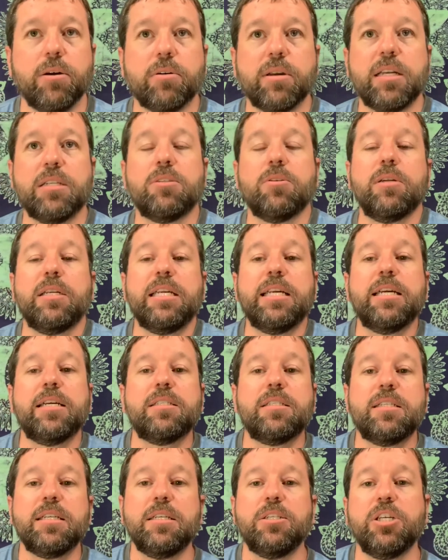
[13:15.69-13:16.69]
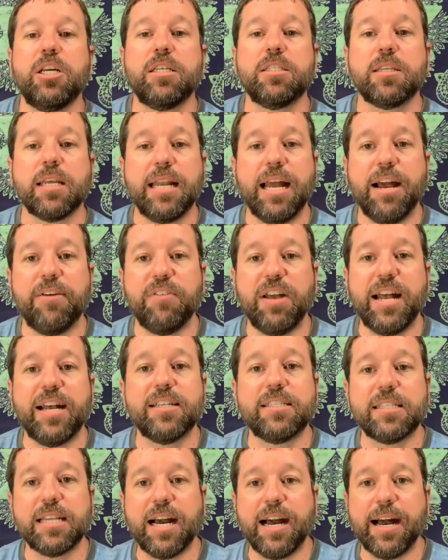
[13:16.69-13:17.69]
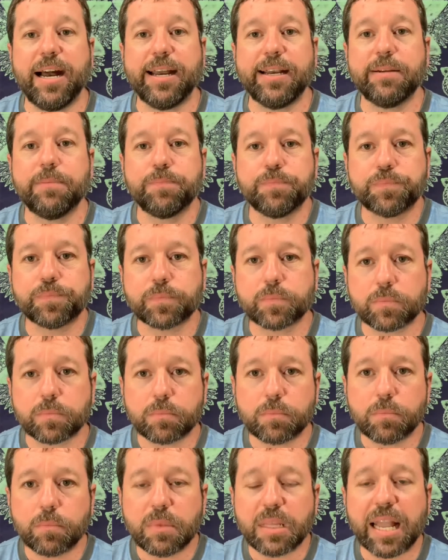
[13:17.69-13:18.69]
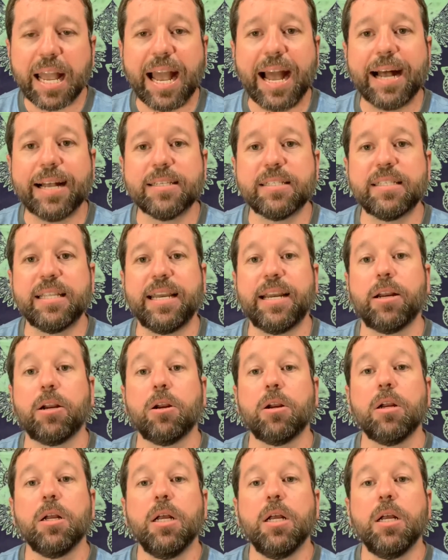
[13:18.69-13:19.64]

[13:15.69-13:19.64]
Okay, so an ESTJ is going to have SI as their